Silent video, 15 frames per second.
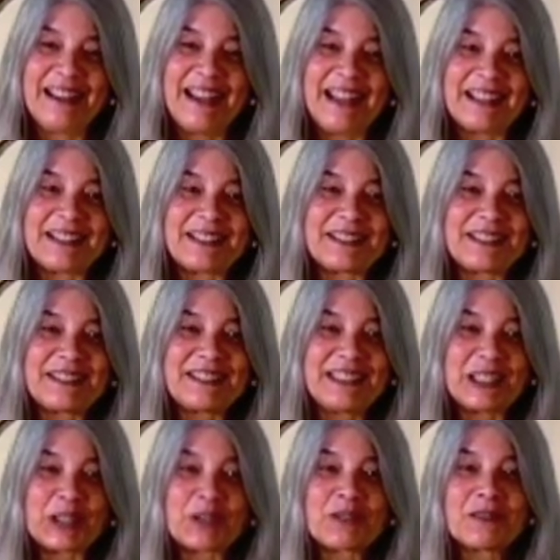as
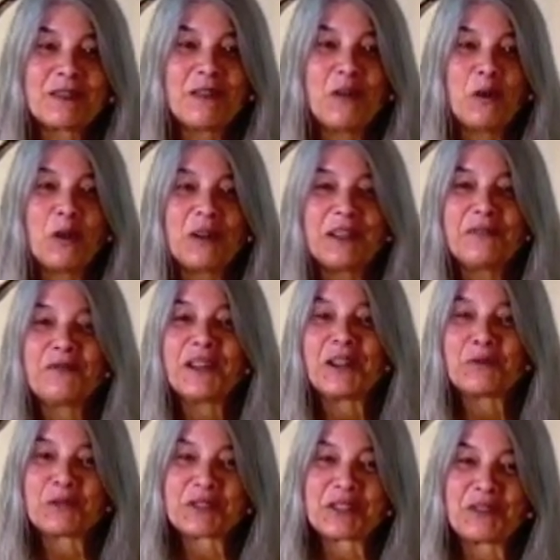this whole
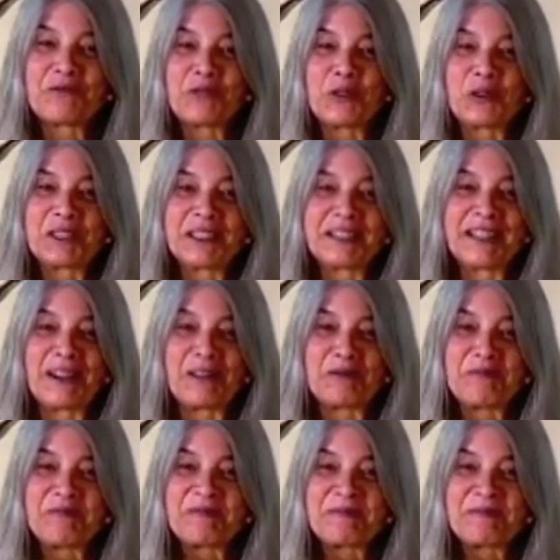event was unfolding now.